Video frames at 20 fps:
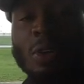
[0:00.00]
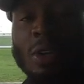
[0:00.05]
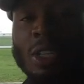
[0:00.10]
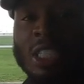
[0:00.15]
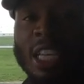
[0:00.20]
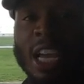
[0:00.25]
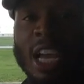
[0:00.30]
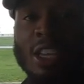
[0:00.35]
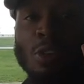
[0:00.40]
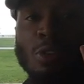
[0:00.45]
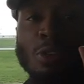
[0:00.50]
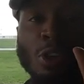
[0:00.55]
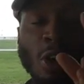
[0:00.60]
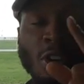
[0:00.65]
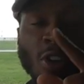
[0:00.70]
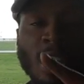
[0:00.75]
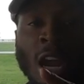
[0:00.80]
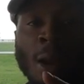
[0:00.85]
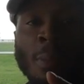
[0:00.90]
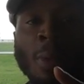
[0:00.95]
It's gonna tell you
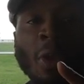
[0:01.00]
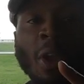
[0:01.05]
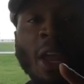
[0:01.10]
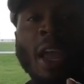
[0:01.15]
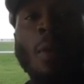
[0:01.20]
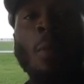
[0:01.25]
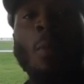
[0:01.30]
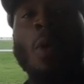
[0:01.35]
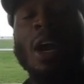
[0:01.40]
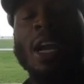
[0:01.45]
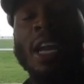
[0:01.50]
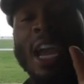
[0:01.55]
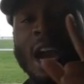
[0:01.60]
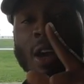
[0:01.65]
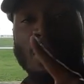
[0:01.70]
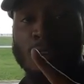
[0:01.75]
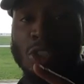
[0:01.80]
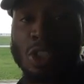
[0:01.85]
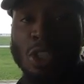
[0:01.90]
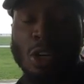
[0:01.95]
your number and what
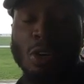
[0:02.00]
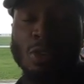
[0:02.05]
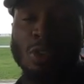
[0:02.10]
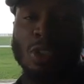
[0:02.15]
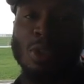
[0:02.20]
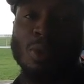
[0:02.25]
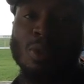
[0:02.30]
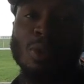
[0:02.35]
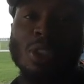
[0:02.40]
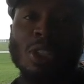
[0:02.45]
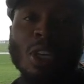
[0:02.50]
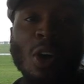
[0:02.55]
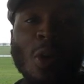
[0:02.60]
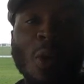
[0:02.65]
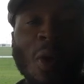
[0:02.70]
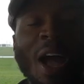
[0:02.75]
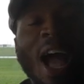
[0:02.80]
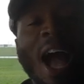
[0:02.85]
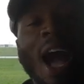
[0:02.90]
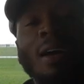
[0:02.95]
counter to go to.
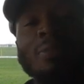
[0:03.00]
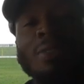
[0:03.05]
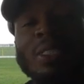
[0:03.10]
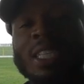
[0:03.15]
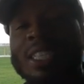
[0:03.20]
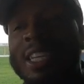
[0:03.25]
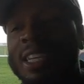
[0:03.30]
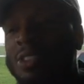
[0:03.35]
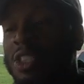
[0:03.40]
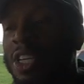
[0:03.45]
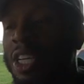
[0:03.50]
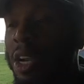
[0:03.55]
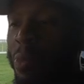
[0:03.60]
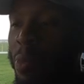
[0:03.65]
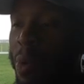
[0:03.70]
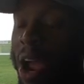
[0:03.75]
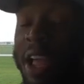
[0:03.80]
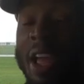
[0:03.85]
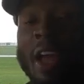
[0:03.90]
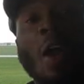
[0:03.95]
So I'm sitting there
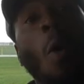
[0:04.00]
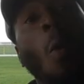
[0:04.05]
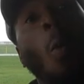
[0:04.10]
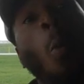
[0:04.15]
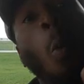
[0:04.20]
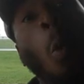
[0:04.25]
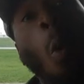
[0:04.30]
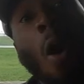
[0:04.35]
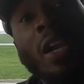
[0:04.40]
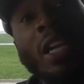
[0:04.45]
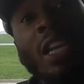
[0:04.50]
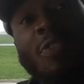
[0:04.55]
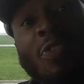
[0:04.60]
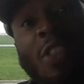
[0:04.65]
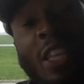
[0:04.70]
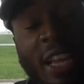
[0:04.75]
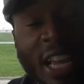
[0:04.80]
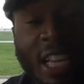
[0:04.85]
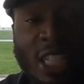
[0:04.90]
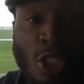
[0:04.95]
chilling, right? One
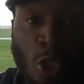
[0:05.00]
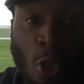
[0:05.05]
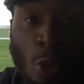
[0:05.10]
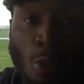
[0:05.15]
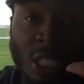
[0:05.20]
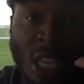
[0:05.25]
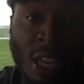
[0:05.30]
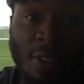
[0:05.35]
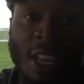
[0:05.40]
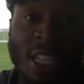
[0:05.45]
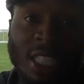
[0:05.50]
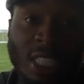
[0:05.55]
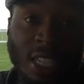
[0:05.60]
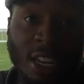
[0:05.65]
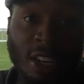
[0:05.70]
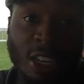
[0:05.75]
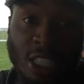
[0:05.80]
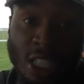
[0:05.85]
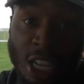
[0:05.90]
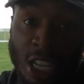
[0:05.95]
of the it's two T Vs
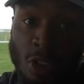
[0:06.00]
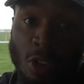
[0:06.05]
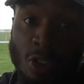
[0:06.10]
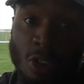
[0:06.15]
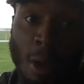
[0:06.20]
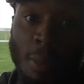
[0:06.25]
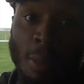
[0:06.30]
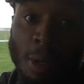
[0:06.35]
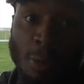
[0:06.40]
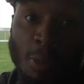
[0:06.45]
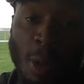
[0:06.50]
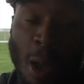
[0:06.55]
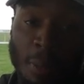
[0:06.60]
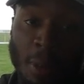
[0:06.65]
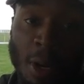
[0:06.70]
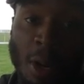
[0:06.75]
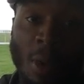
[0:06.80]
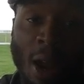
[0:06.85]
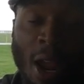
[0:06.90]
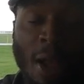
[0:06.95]
in there to tell you your number that's
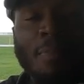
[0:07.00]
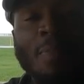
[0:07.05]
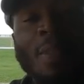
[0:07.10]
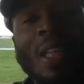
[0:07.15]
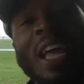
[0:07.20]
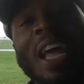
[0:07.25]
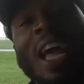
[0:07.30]
popping up, right?